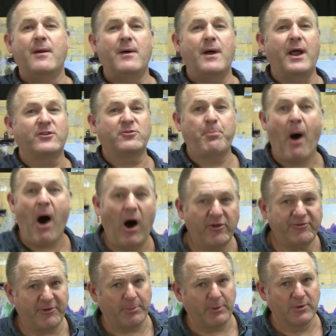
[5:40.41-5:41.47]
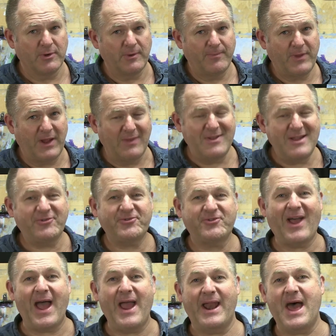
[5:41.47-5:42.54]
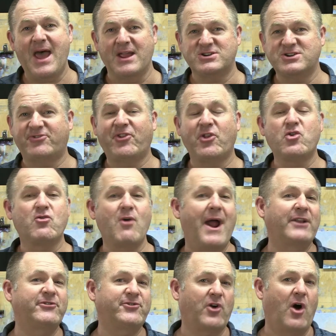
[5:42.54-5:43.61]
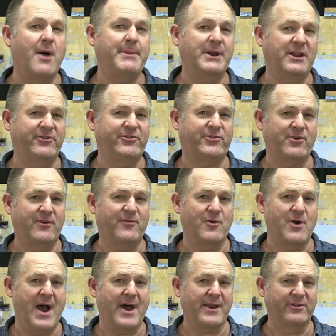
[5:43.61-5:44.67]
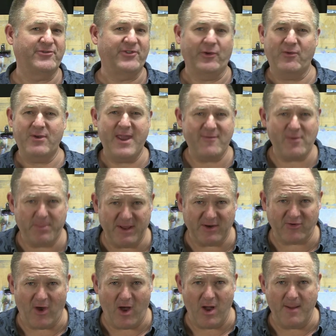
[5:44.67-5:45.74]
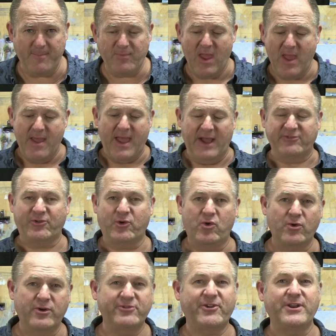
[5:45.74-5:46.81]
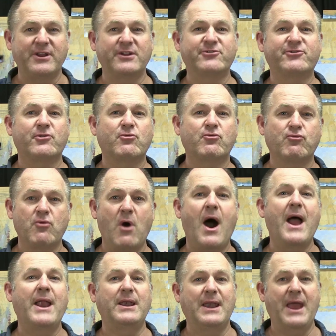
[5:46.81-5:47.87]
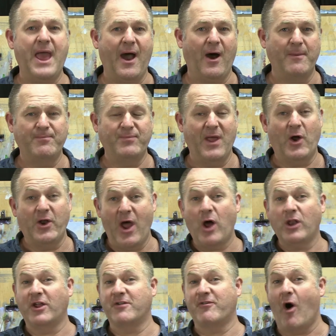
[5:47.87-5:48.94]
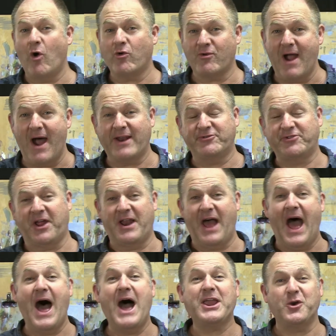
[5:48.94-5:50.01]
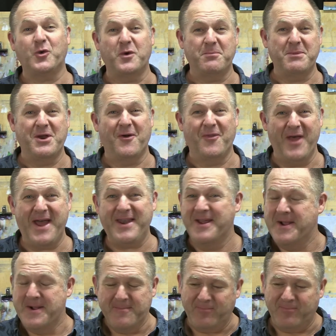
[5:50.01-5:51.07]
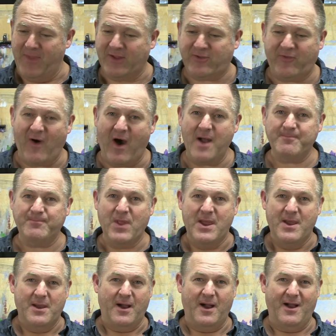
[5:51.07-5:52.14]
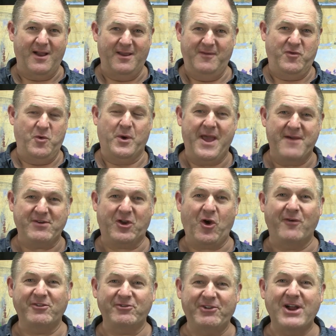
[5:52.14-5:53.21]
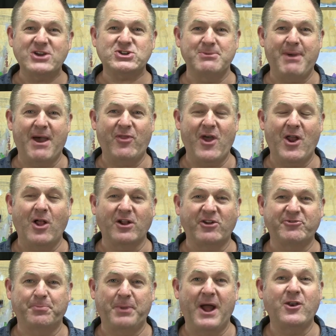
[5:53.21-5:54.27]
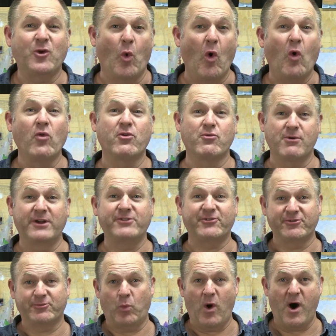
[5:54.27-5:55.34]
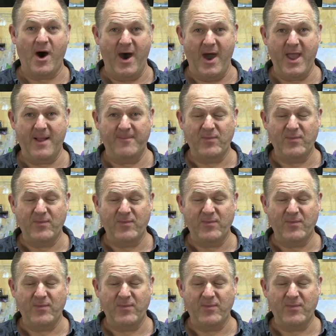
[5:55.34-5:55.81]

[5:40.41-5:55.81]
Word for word: it's possible. In this day and age, it's the greatest time in history for artists. There'll never be a time as good as it is right now. Now, I know a lot of older artists are going to argue with me on that, and that's fine. Uh, if you want to have a conversation about that, I'll explain to you all the reasons why